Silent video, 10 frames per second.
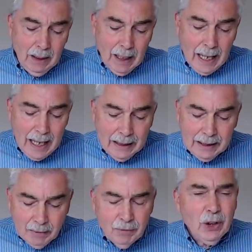And
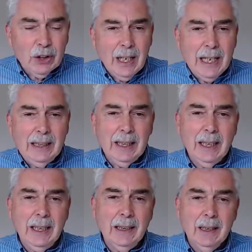in verse
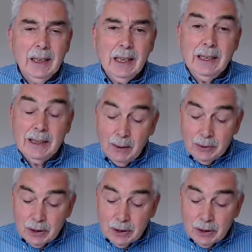18, he tells